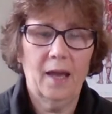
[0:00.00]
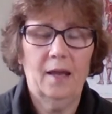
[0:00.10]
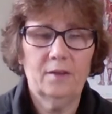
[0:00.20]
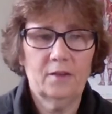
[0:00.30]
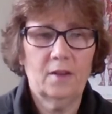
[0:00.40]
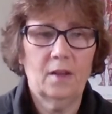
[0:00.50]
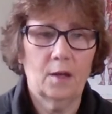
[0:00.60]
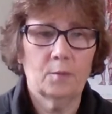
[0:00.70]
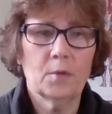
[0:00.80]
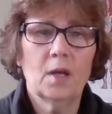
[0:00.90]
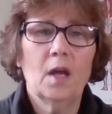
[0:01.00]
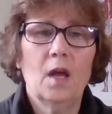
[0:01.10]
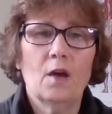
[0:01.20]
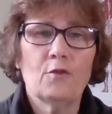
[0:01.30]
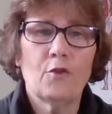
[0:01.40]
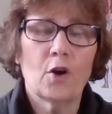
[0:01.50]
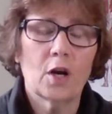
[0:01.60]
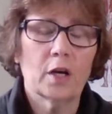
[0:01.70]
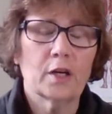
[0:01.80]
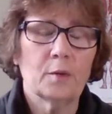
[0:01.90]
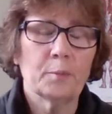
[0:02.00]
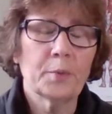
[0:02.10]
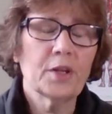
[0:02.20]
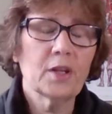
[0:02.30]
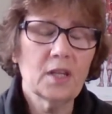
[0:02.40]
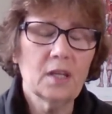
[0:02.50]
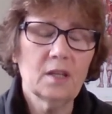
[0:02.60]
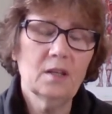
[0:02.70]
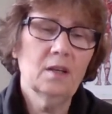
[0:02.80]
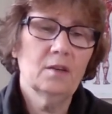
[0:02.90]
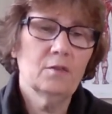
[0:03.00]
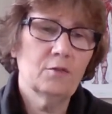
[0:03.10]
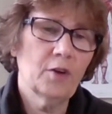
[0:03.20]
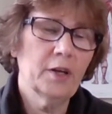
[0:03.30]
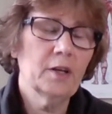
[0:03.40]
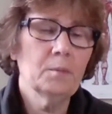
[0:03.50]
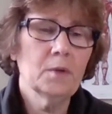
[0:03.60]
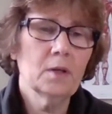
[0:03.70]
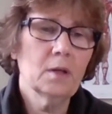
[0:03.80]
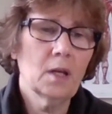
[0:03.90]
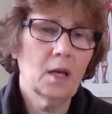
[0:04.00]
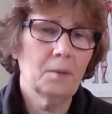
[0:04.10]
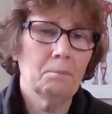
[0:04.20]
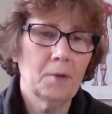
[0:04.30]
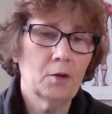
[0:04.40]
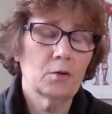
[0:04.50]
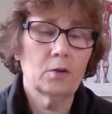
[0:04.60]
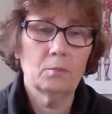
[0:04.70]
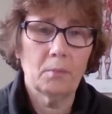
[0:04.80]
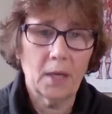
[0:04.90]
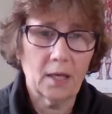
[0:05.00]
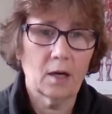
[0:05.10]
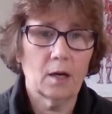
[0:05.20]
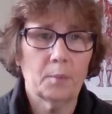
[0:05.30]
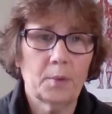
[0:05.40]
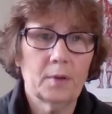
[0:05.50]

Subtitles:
ask them for a complete vitamin and mineral makeup.